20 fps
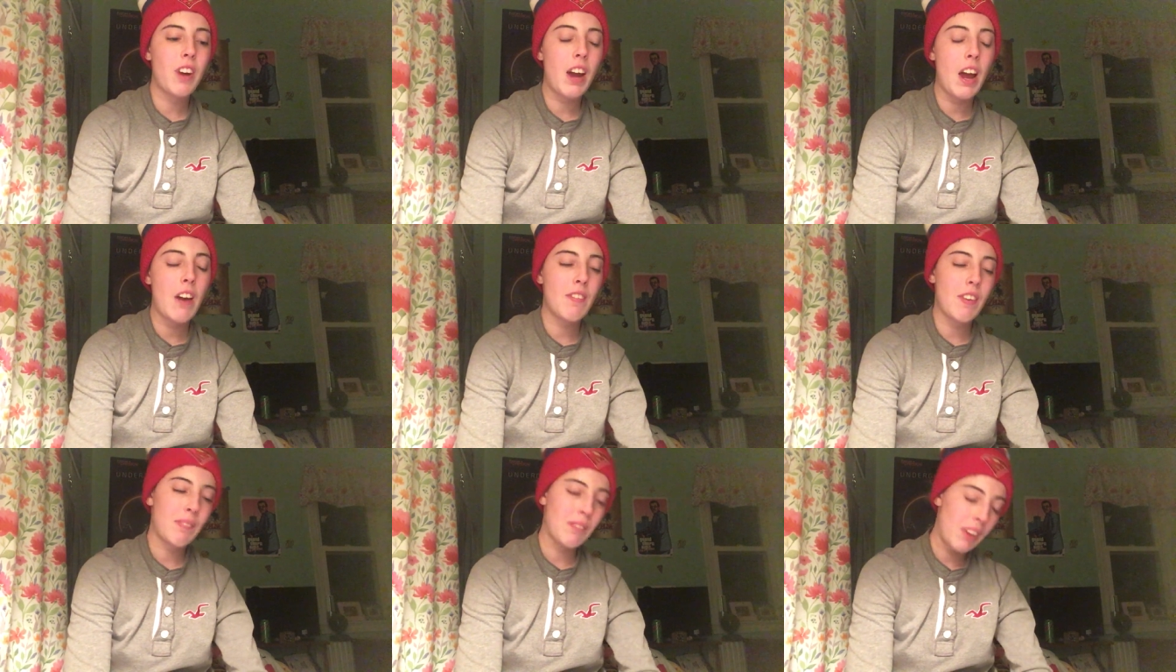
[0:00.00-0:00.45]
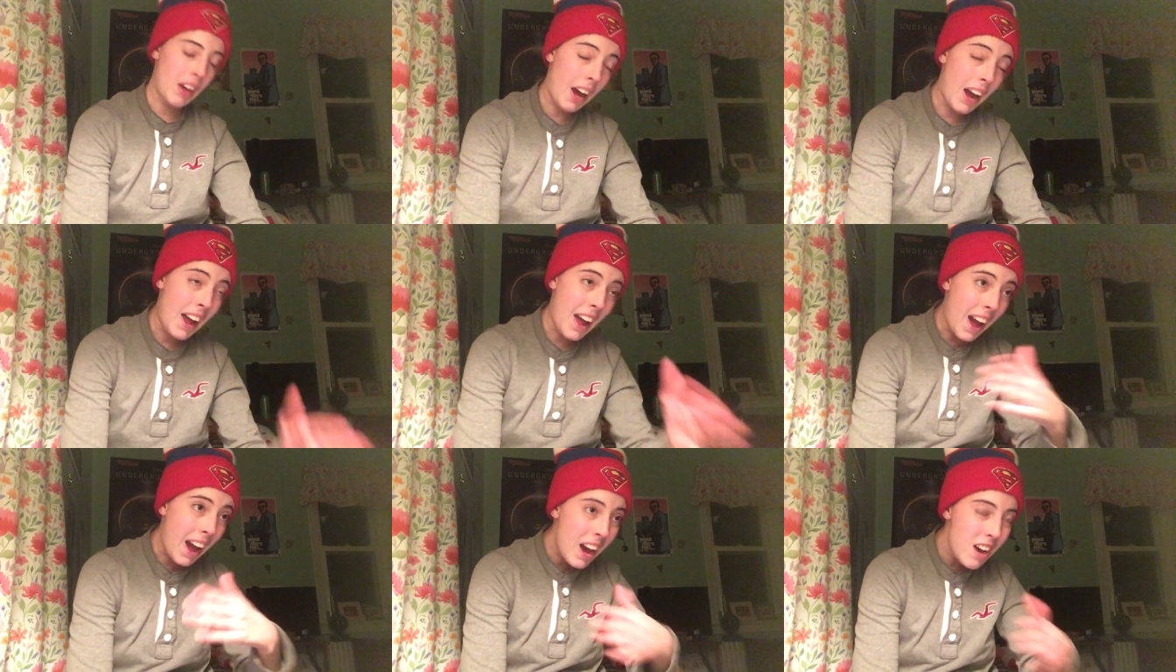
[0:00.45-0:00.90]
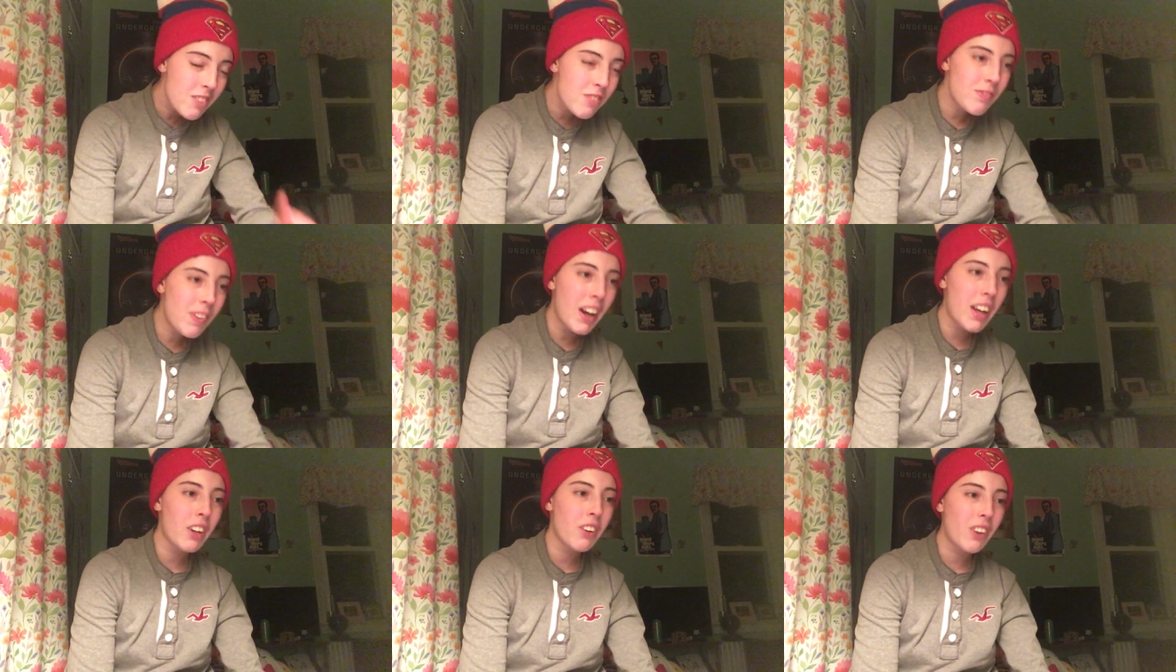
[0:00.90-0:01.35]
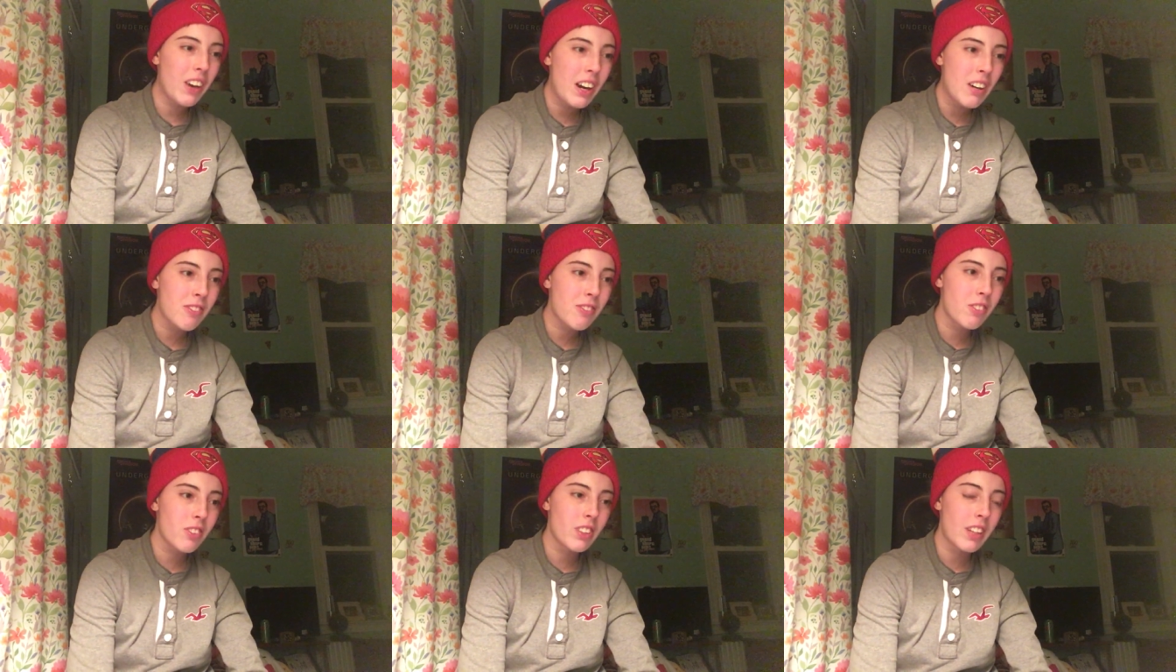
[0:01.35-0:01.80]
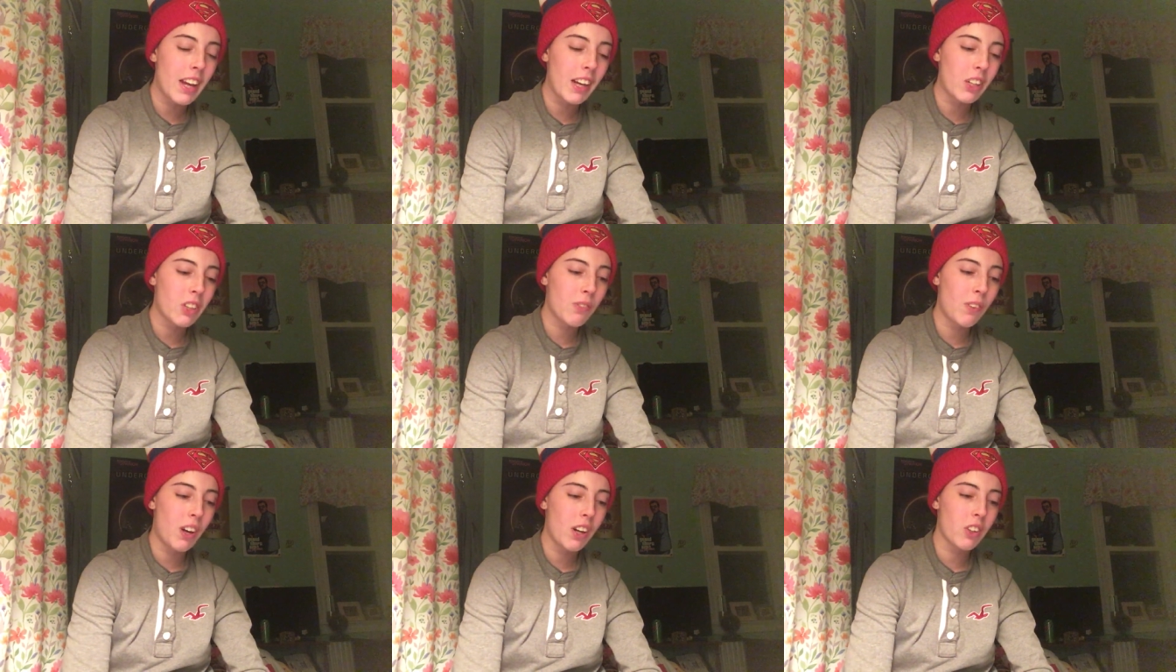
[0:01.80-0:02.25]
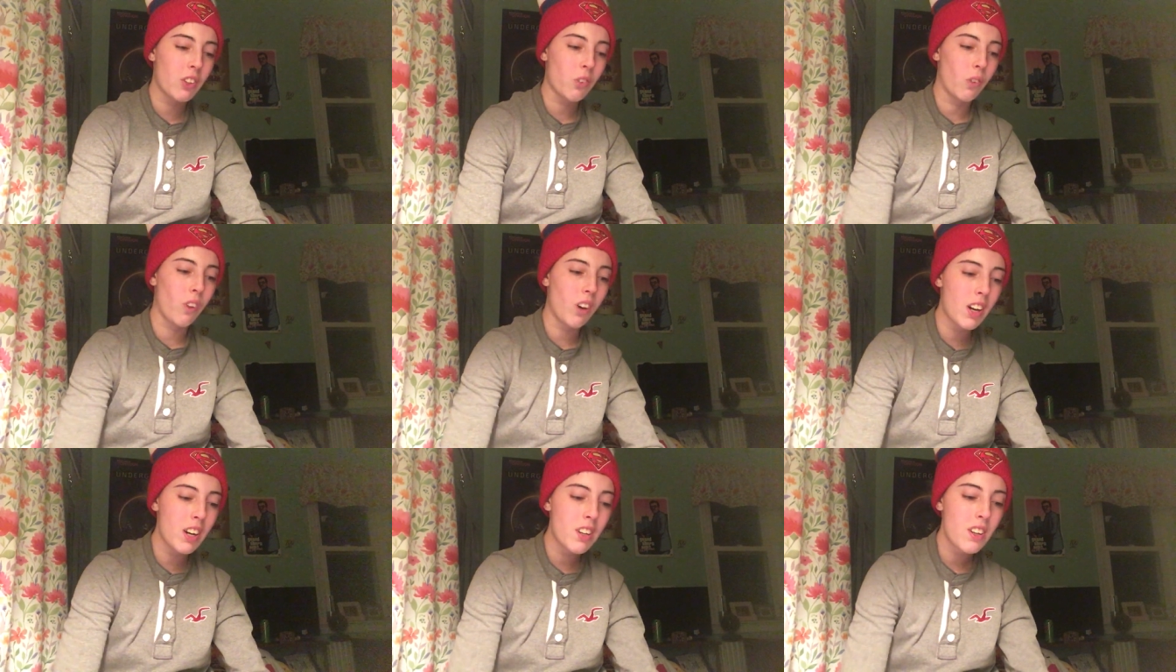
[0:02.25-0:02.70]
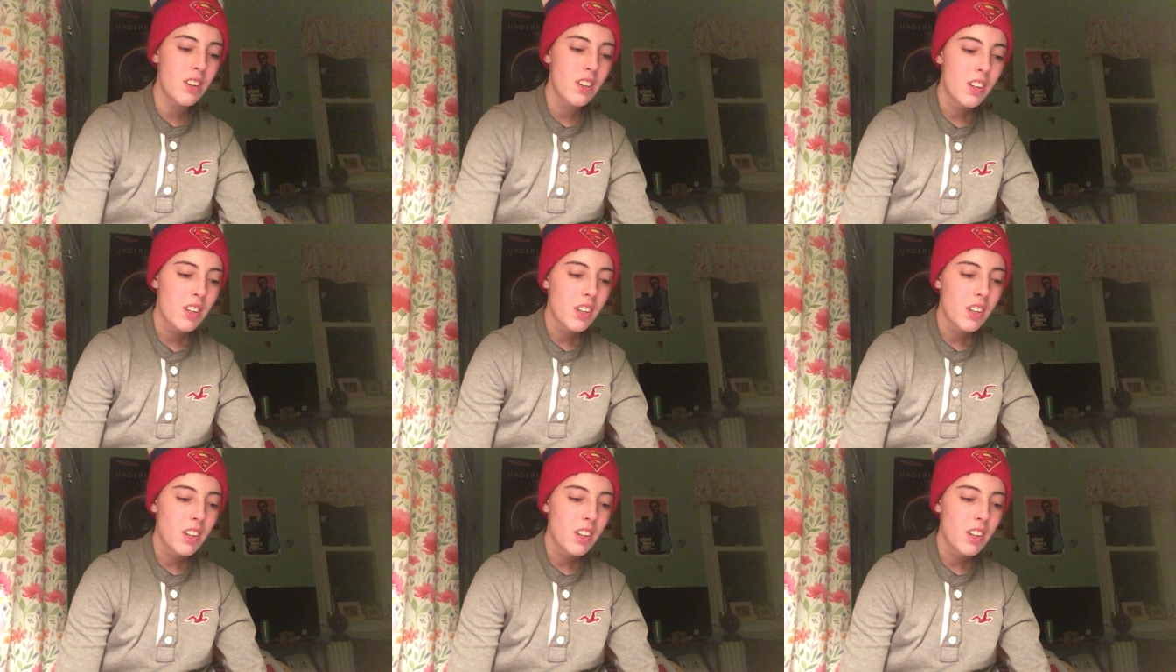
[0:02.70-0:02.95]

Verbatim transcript: I have I have Minecraft for the Xbox One,